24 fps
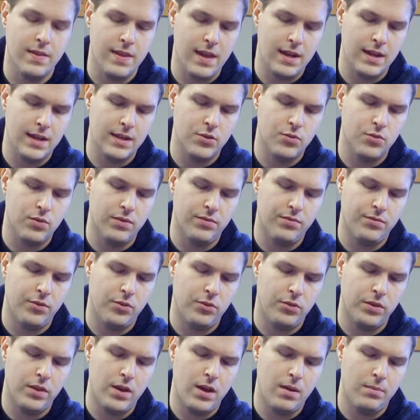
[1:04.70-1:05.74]
and then into a
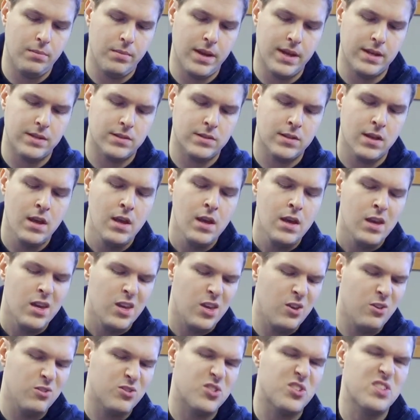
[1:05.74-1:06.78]
full numbness.
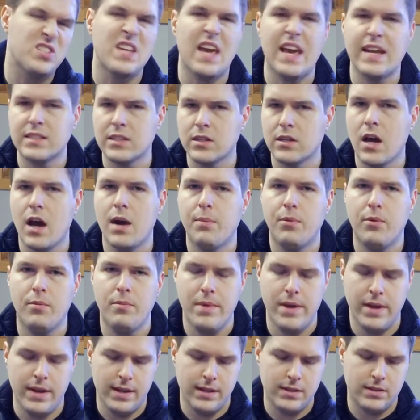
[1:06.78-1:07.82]
Usually takes a couple
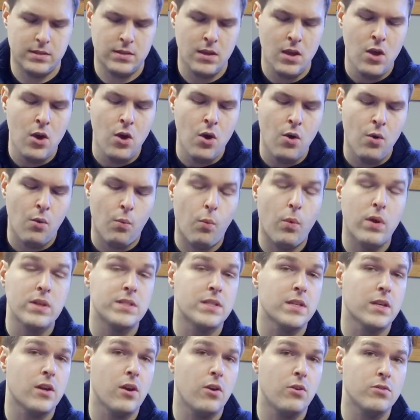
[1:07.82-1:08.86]
minutes. Once
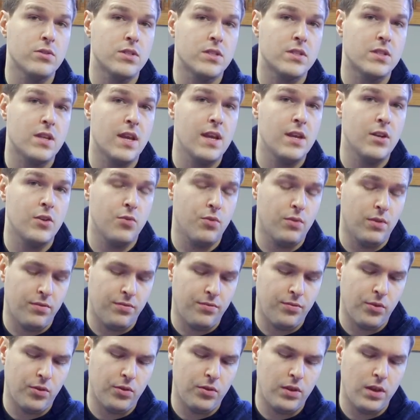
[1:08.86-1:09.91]
it goes into a
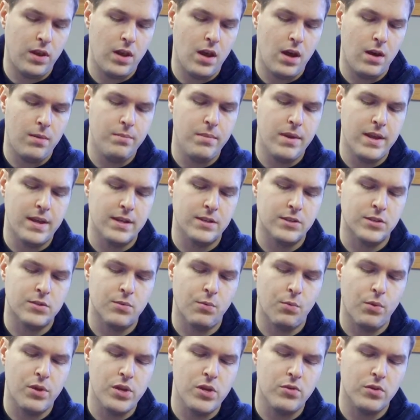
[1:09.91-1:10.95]
full numbness,
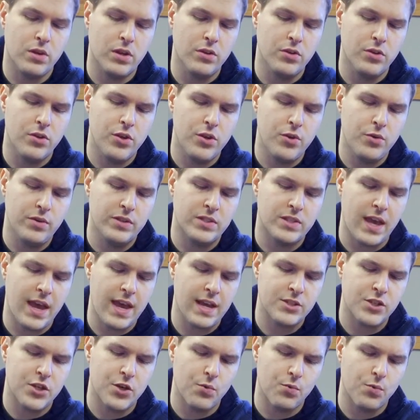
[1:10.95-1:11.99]
what you can do is
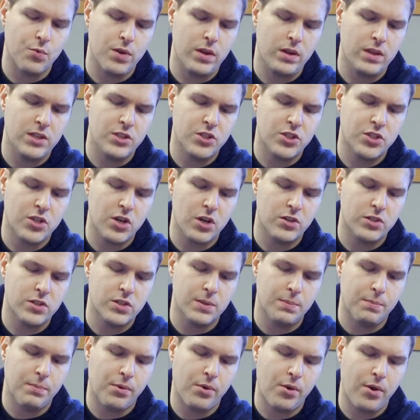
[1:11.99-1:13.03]
actually really start to
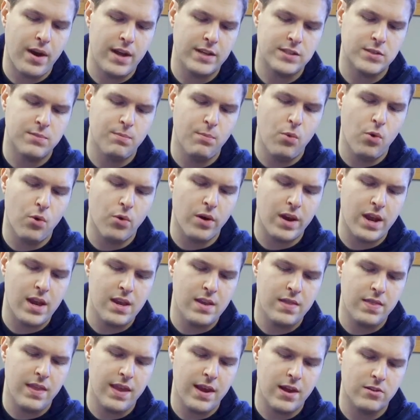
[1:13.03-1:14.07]
press more
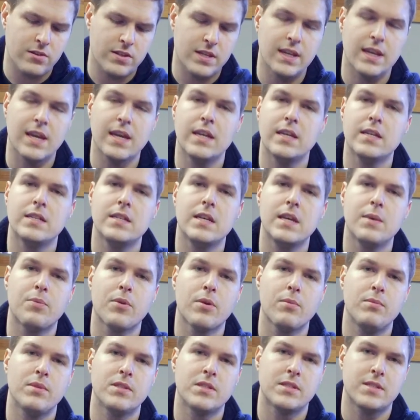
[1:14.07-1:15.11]
in there to get a deeper
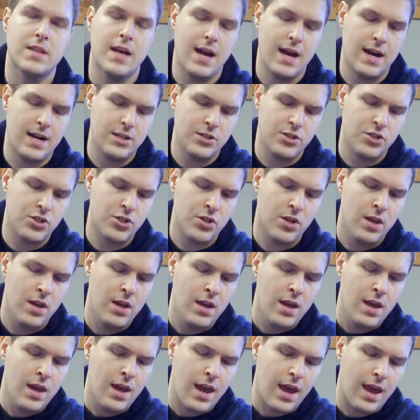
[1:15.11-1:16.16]
massage
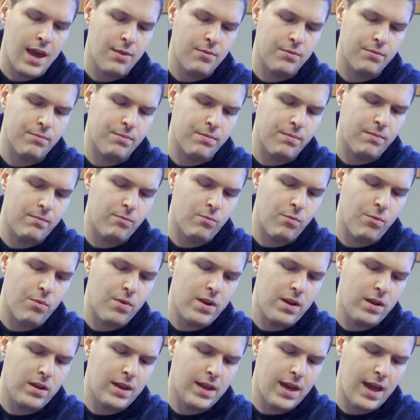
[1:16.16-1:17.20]
and
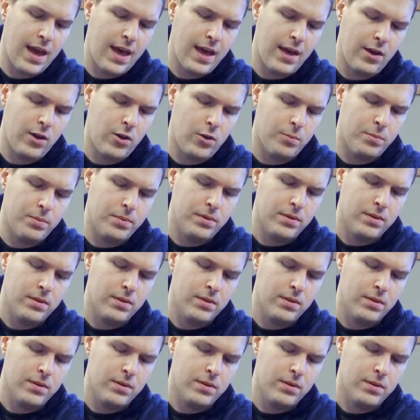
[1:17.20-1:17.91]
really help